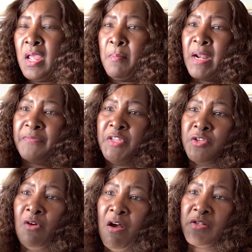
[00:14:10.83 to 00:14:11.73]
But I think
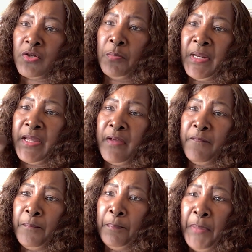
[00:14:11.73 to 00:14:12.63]
you also
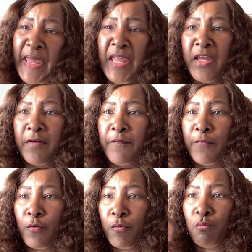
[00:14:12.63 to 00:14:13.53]
paying
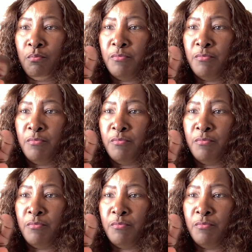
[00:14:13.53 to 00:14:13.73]
for